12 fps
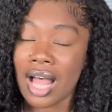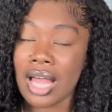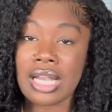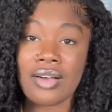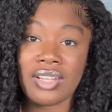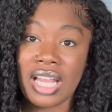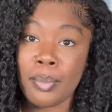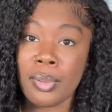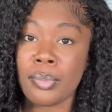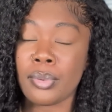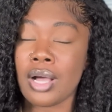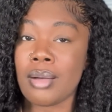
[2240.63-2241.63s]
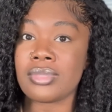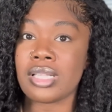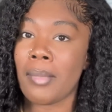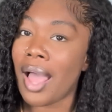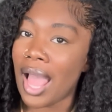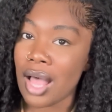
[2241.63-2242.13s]
I never let people come to
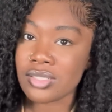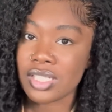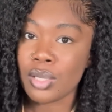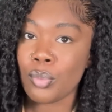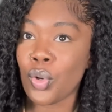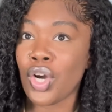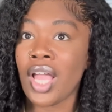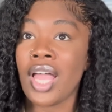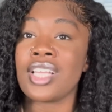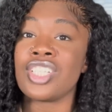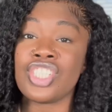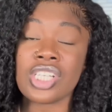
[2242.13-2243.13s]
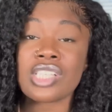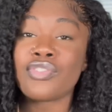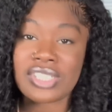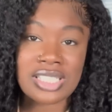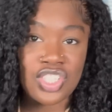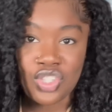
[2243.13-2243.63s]
my house anymore just
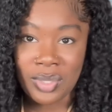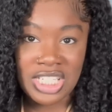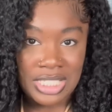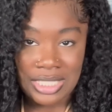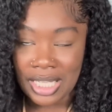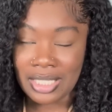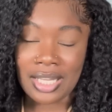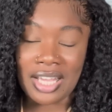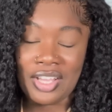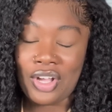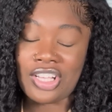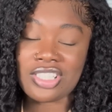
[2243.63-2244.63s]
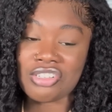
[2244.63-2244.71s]
for situations like that, y'all.